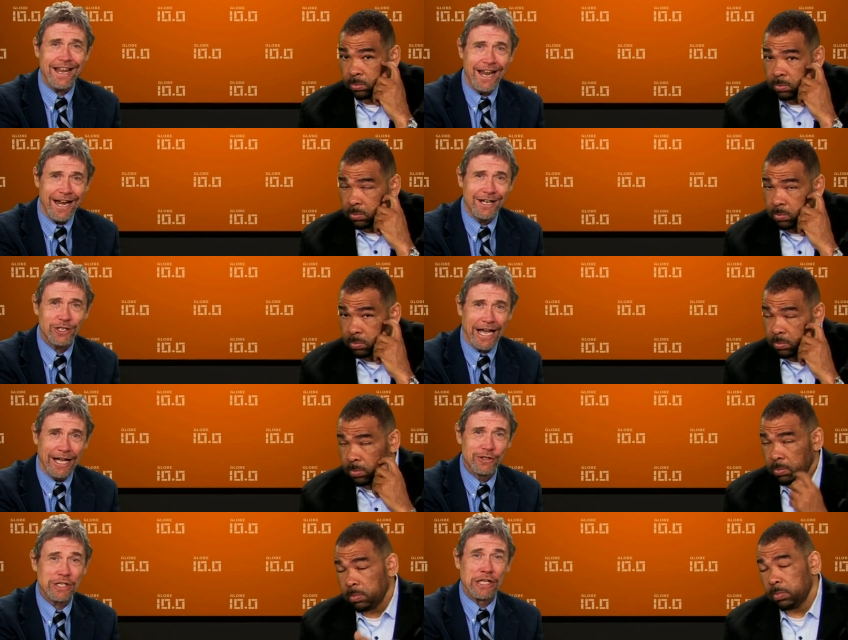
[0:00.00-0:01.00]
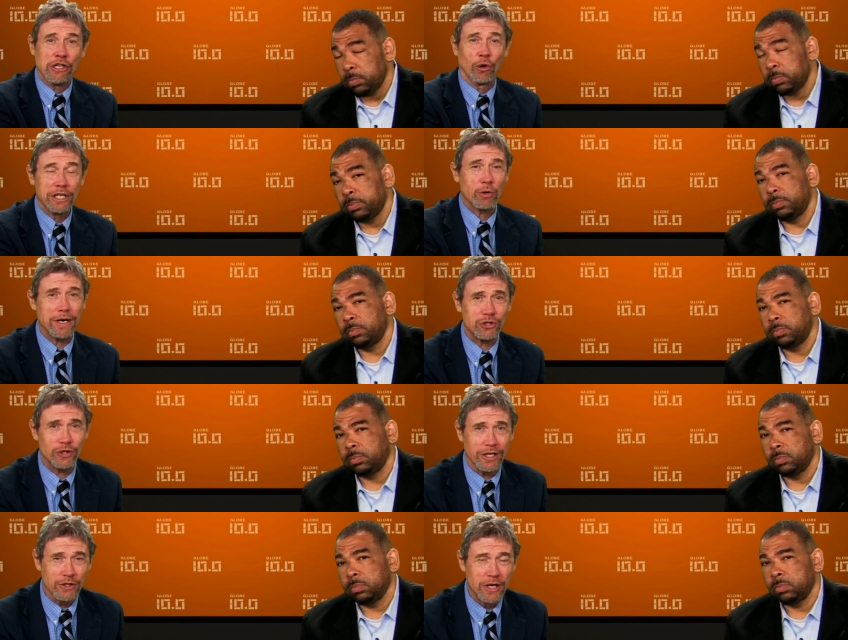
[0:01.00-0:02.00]
Speaker 1: Ainge has the only
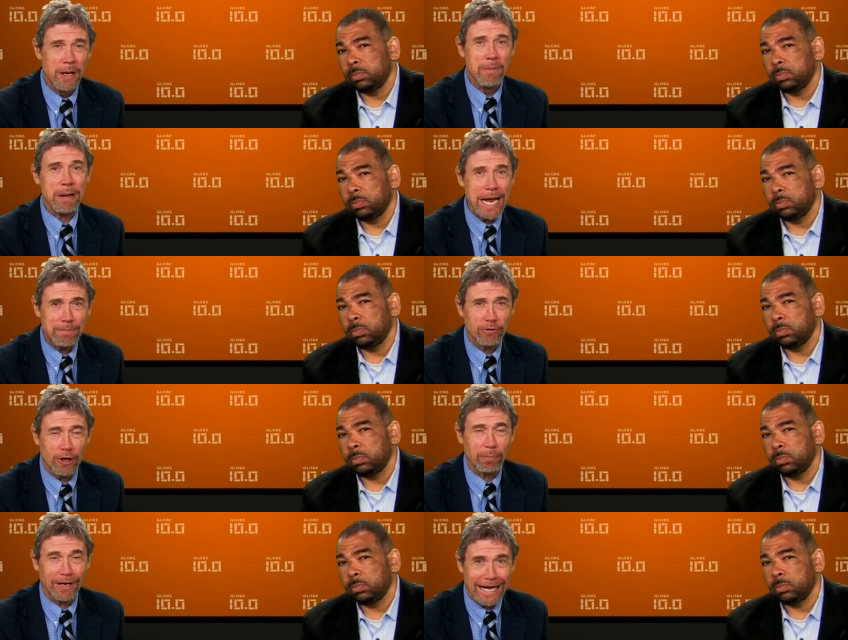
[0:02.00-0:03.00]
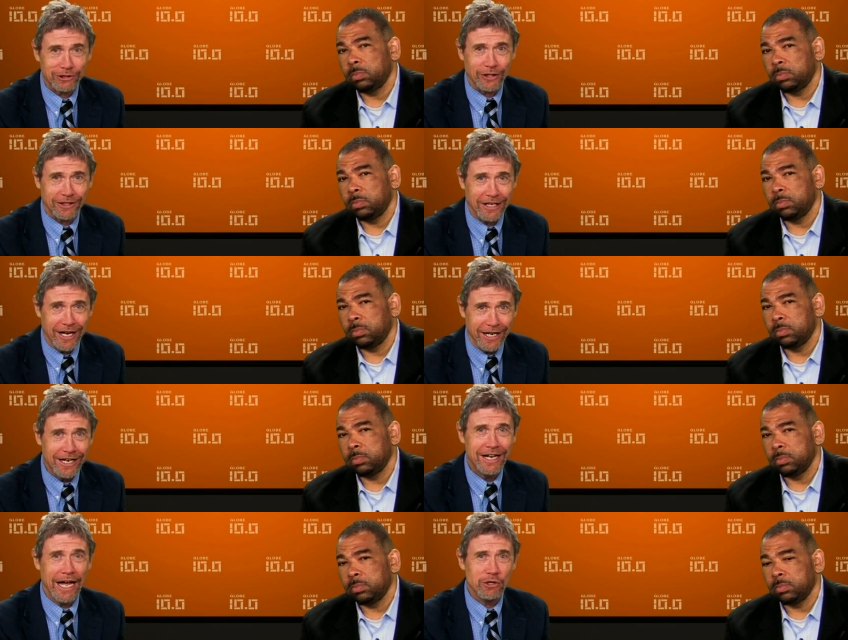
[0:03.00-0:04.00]
question is paper or plastic,
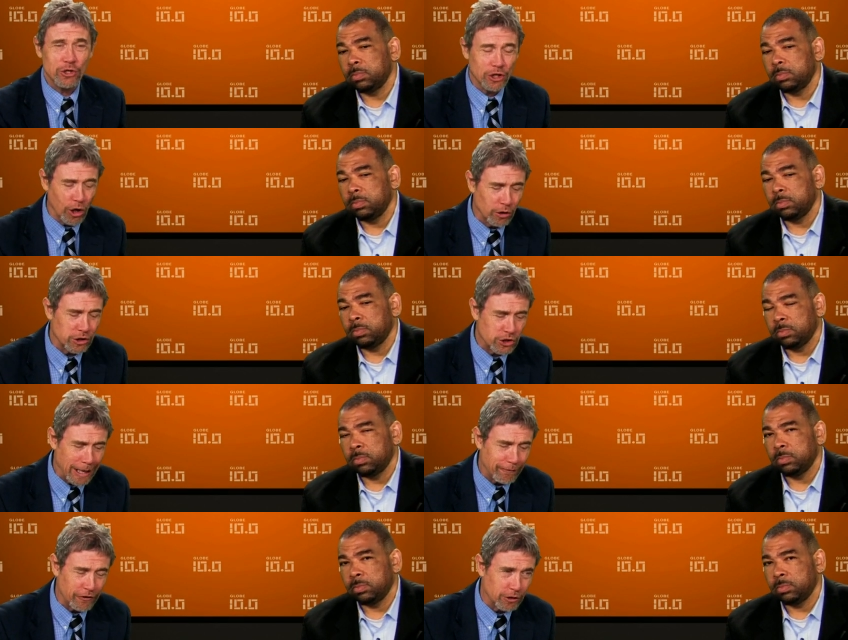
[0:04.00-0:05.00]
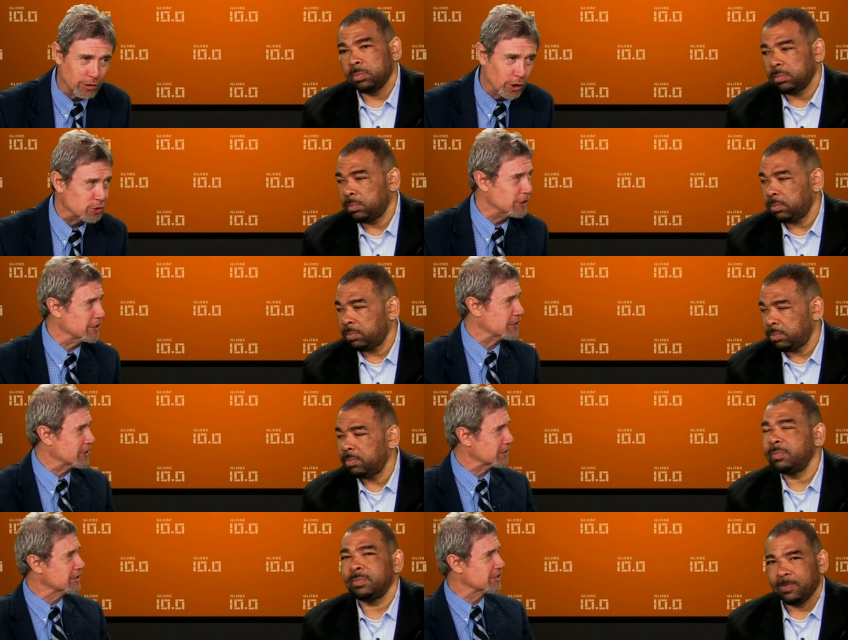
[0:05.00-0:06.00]
Danny, as you go to shop for the groceries at
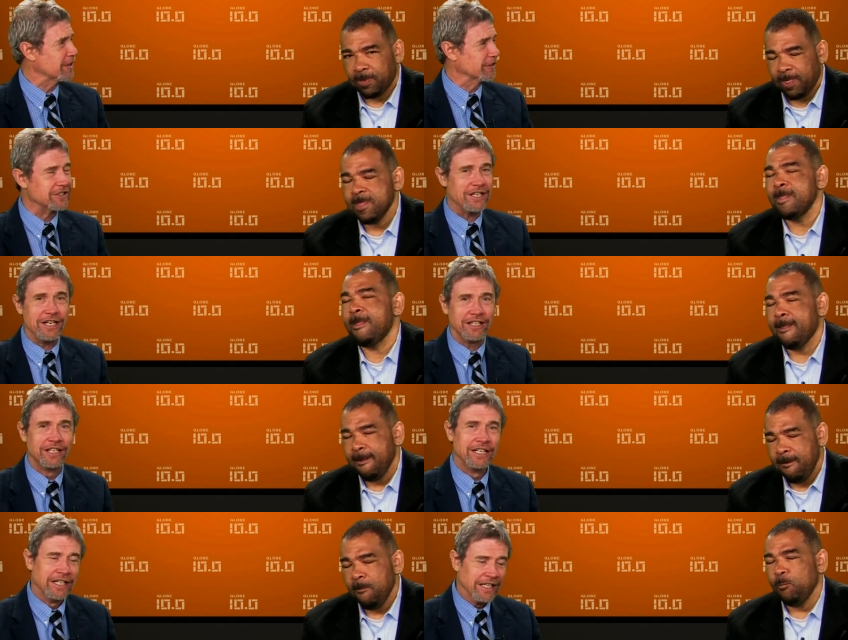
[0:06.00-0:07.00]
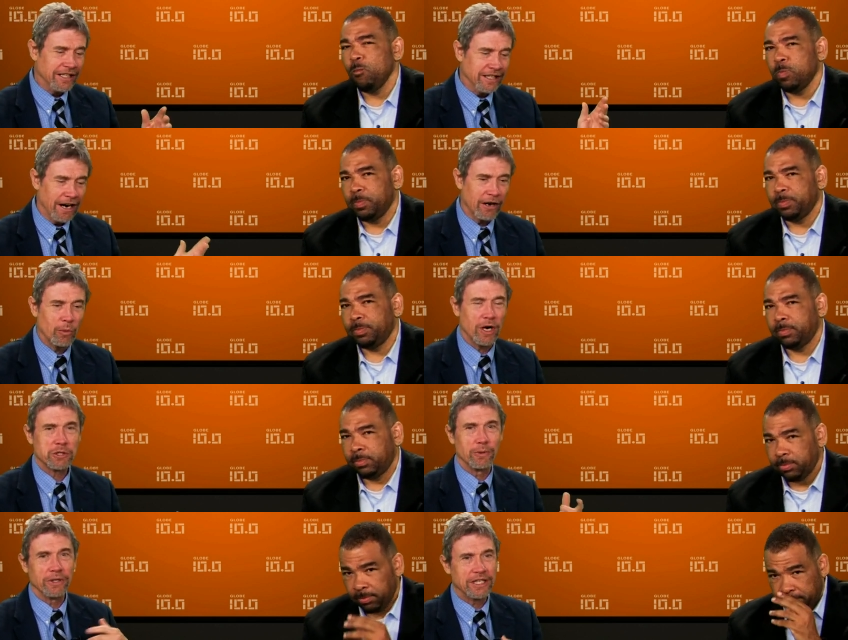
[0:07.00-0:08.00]
6 and 17. Gary
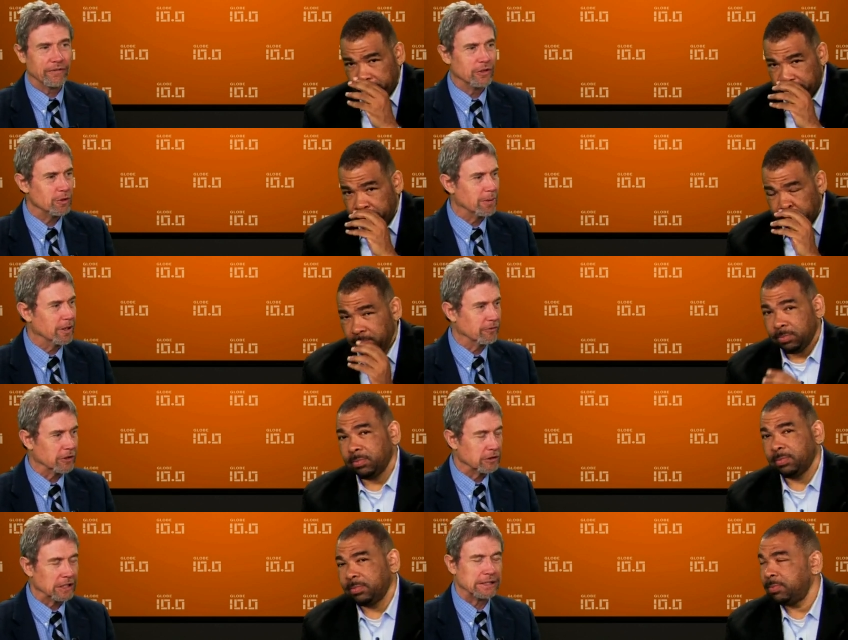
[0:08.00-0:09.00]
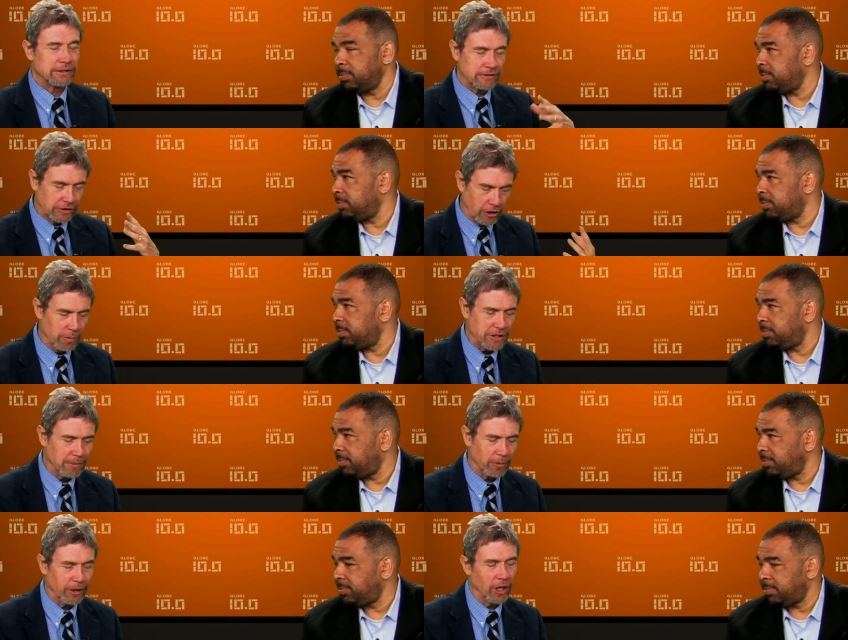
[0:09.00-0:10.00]
Washburn, Kevin Dupont for Globe
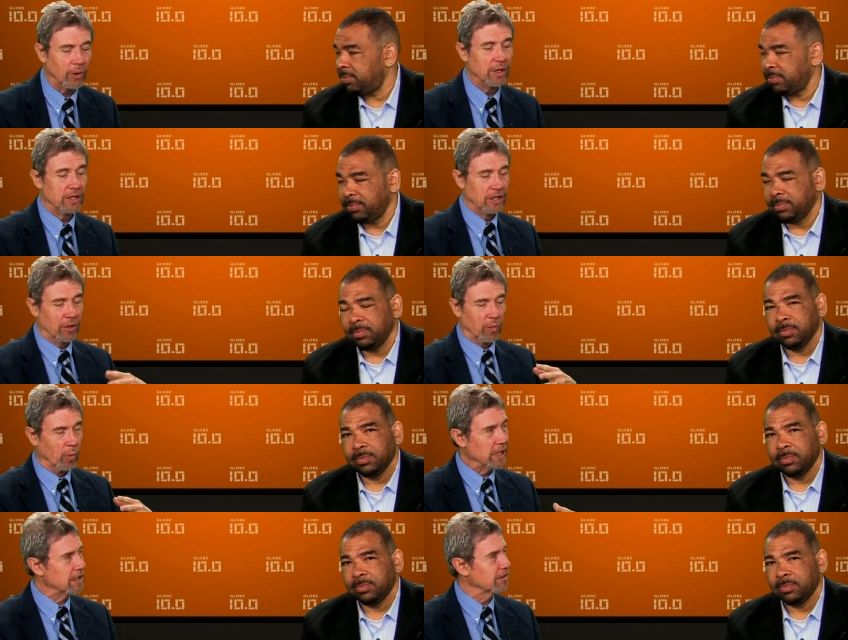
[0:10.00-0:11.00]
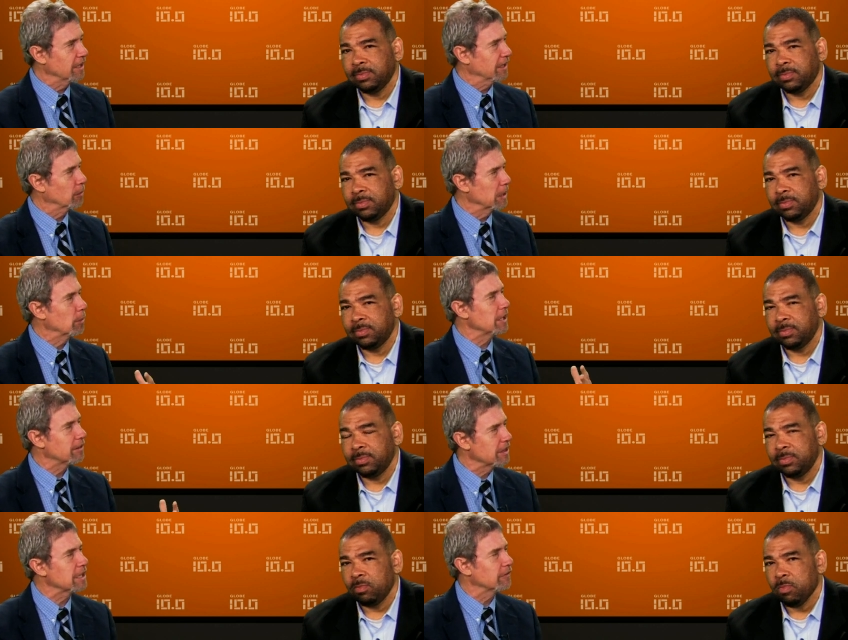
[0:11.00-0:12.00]
10.0. What do you think? What, what, do you
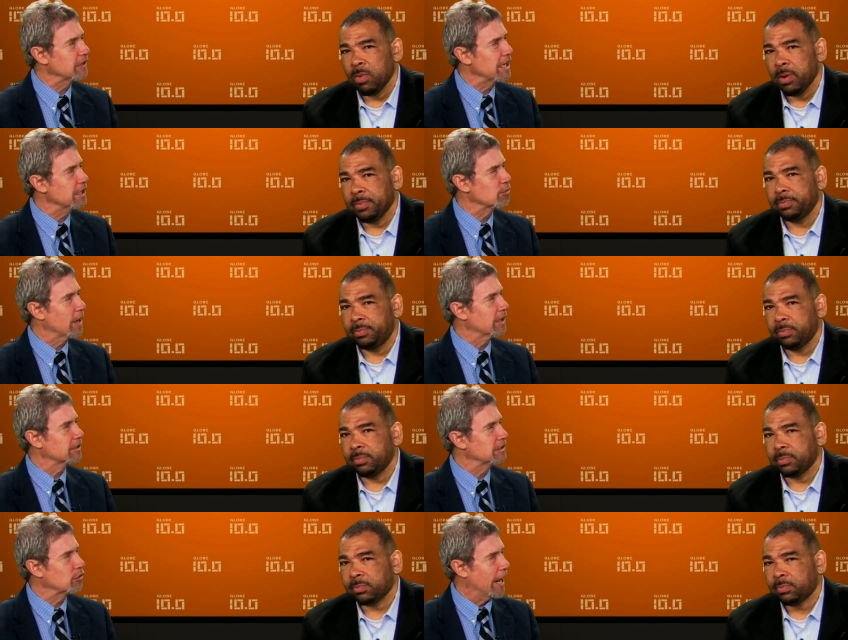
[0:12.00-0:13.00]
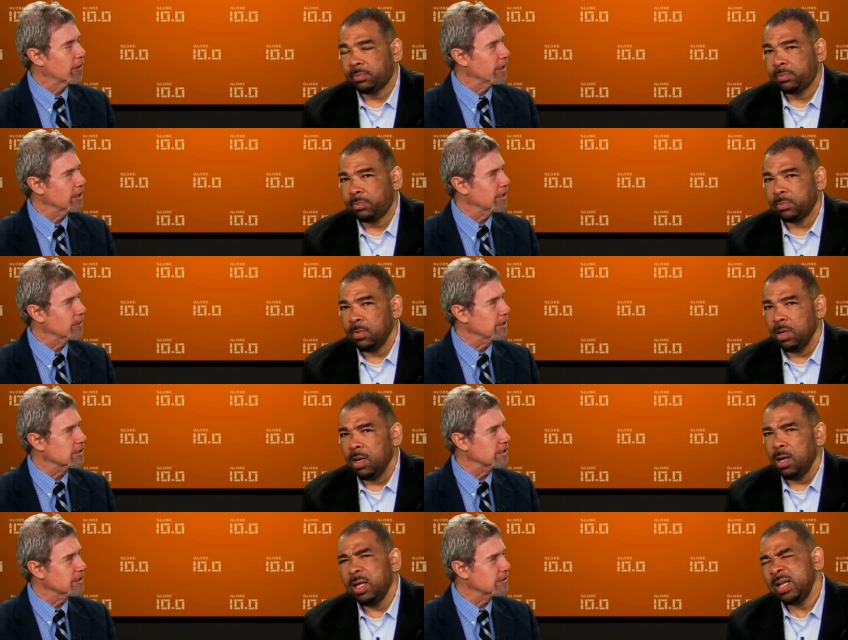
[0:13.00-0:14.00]
think of Danny's record, track record here with these
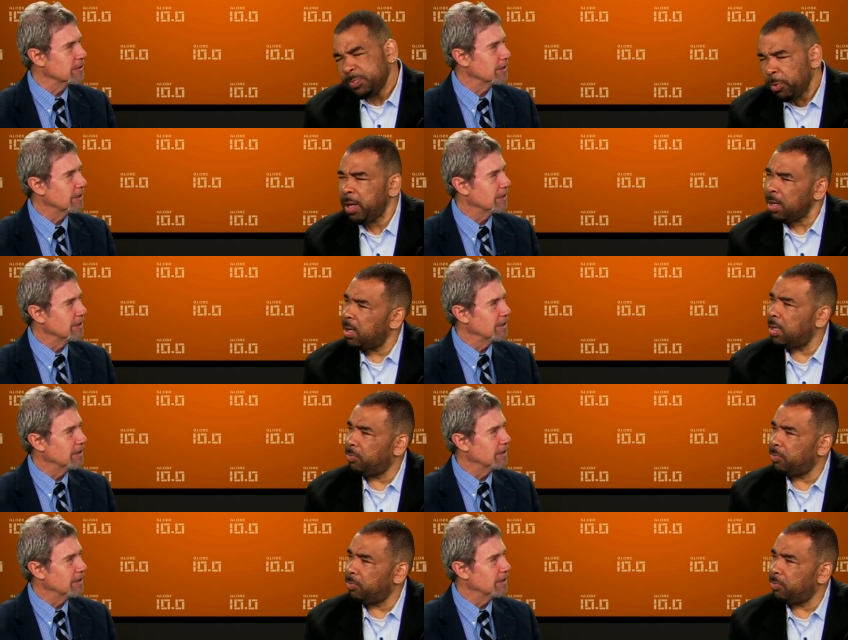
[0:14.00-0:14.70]
kids? It's
Speaker 2: pretty good,